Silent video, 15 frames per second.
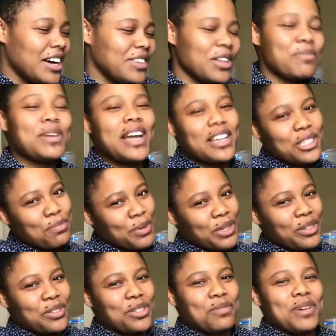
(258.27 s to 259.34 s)
Let me not
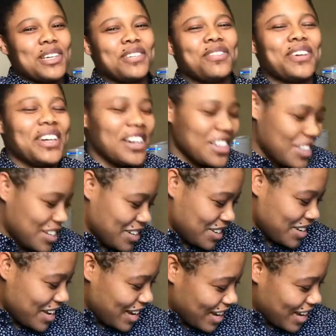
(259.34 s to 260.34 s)
spoil too much for y'all though.